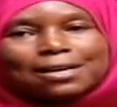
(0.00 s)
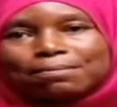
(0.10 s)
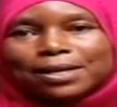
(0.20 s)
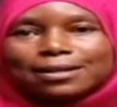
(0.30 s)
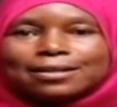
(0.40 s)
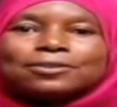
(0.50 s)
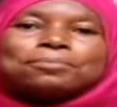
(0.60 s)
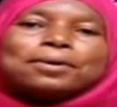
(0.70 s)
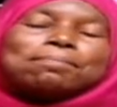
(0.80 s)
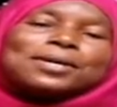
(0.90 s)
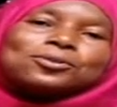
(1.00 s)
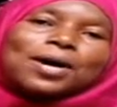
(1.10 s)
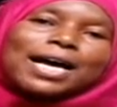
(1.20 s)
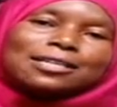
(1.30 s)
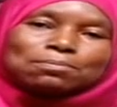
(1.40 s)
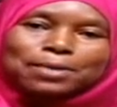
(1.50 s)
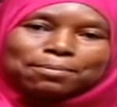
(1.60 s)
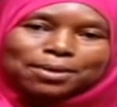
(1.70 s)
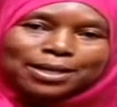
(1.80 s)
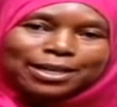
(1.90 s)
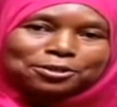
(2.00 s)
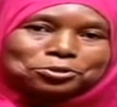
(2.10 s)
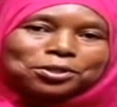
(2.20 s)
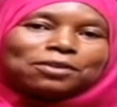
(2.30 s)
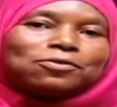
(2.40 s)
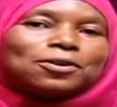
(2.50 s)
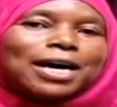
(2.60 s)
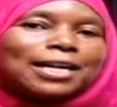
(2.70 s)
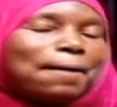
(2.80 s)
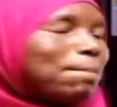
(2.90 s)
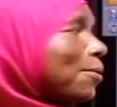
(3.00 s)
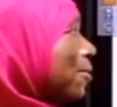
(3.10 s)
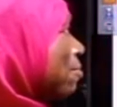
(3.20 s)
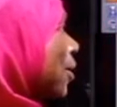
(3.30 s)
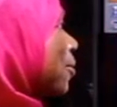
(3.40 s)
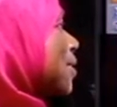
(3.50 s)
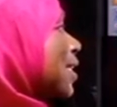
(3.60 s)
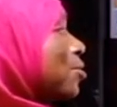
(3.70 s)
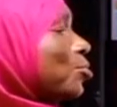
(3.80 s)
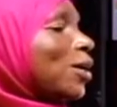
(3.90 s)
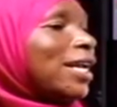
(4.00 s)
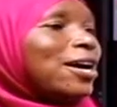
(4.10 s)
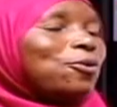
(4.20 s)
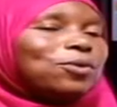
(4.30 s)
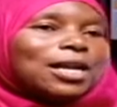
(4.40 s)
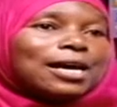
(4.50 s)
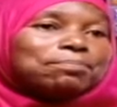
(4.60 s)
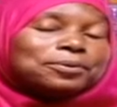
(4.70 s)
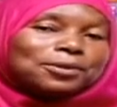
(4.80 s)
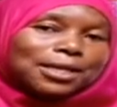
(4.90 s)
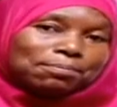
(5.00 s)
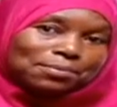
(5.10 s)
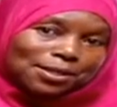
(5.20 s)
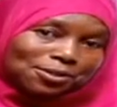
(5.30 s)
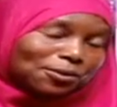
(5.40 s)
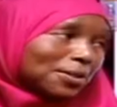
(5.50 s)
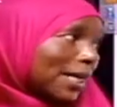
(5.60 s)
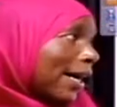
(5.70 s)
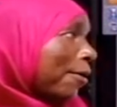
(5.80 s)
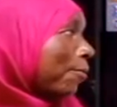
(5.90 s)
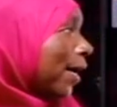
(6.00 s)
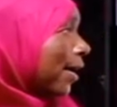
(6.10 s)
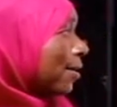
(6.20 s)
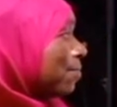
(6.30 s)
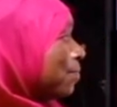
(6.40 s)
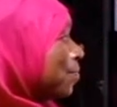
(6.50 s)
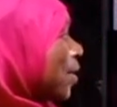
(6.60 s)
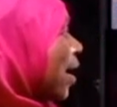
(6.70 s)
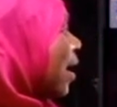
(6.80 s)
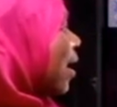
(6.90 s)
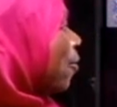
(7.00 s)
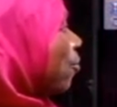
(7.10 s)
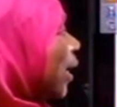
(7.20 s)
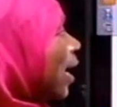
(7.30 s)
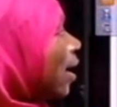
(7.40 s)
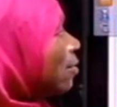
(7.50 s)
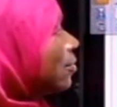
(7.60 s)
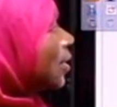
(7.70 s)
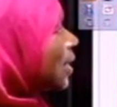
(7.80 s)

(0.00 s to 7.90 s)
a meal, remember to ask mommy to give you an apple, because this one will help you keep the doctor away. We have